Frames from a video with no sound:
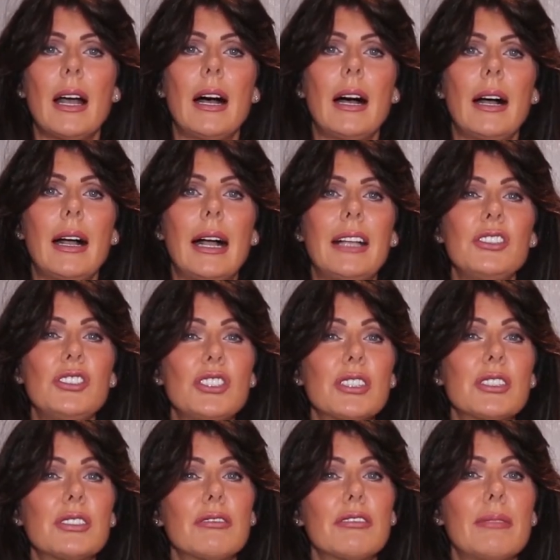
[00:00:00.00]
And
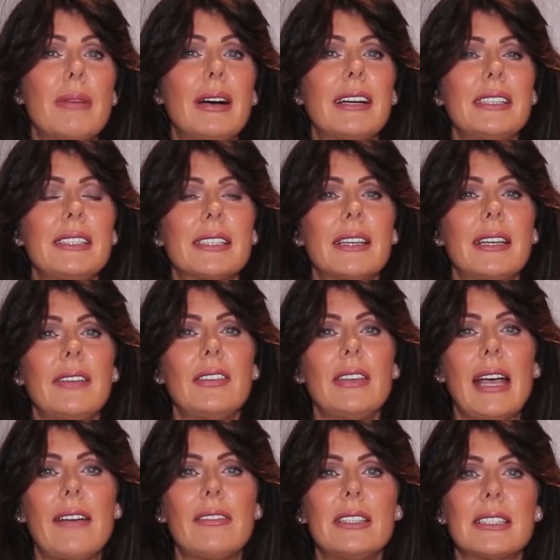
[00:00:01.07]
just a reminder, if you
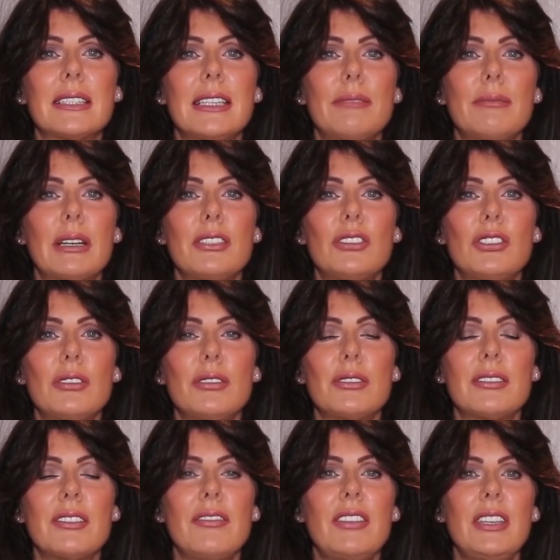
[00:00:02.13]
haven't seen my
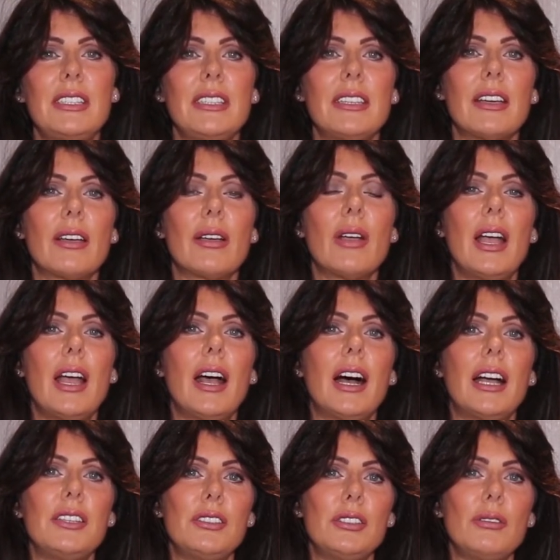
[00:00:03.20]
juice video,
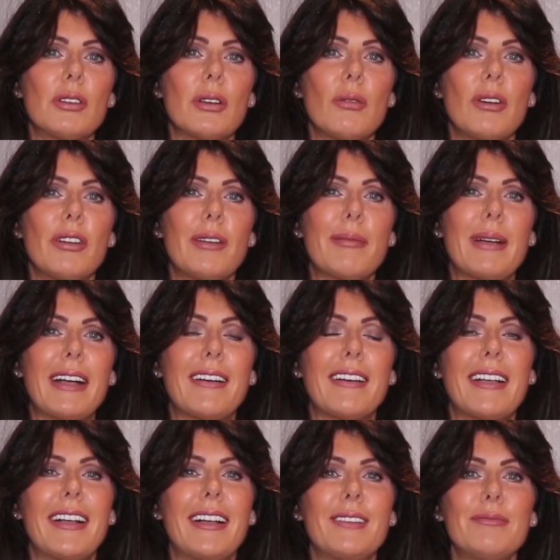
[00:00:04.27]
I do go on
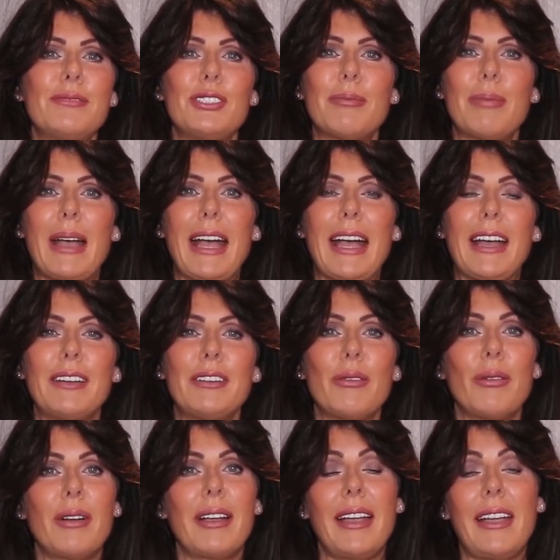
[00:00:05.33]
about Japan,
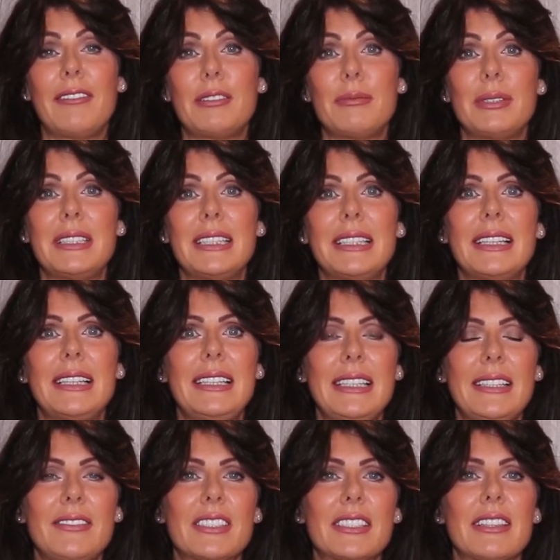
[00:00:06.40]
where everybody
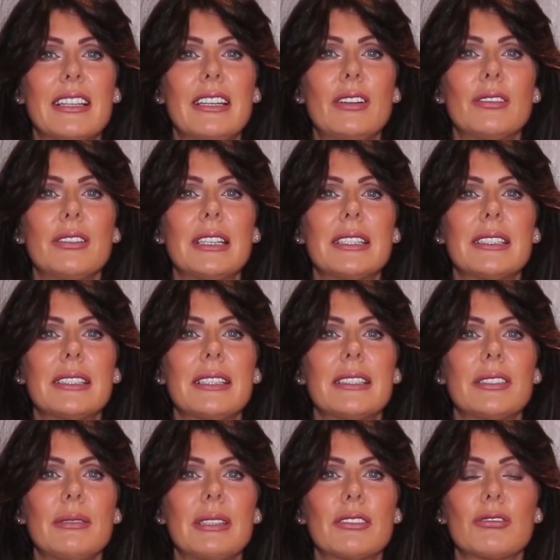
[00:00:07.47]
lives the longest
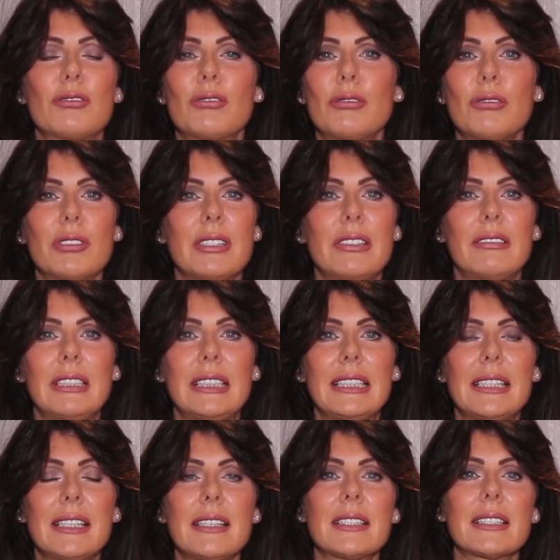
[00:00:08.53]
to extraordinary
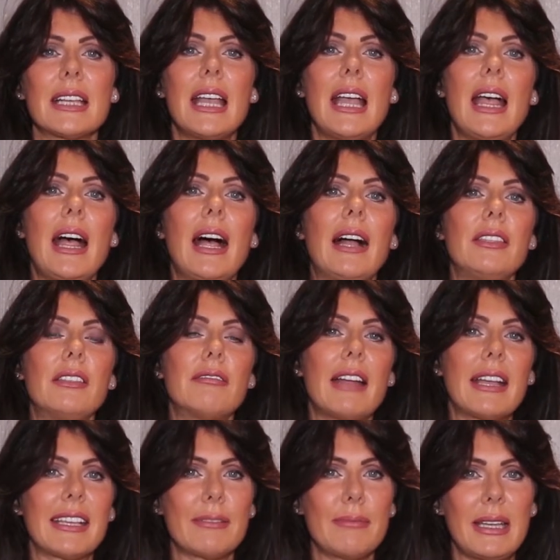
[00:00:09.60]
years, and the
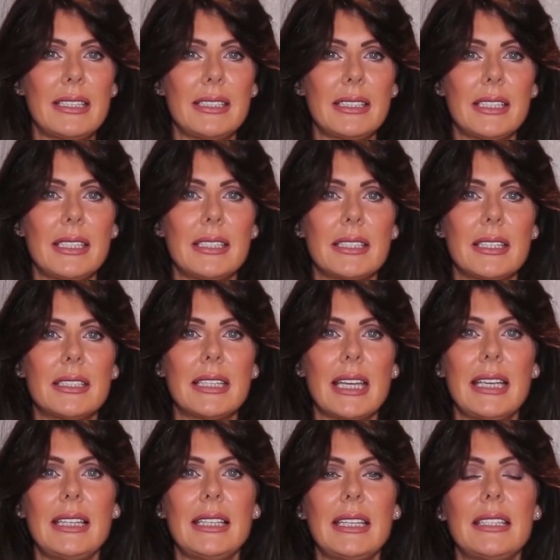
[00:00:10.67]
recommended
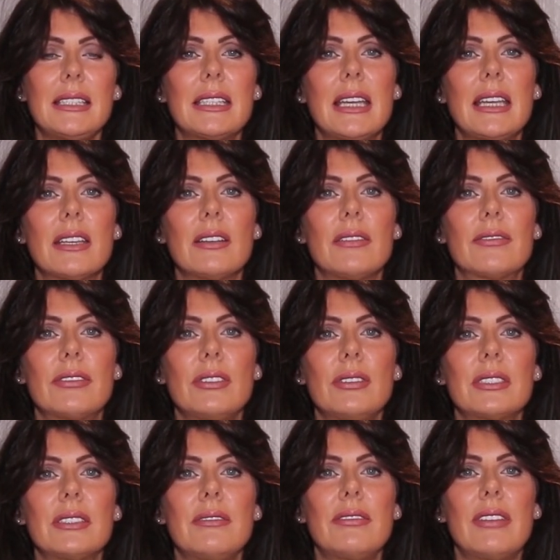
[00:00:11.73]
daily intake of
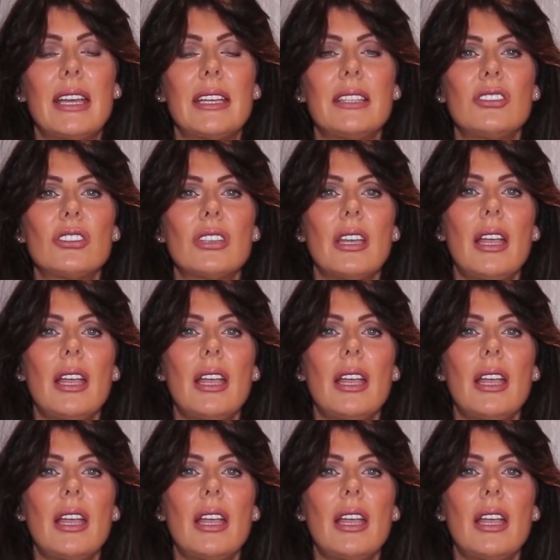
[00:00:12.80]
fruit and veg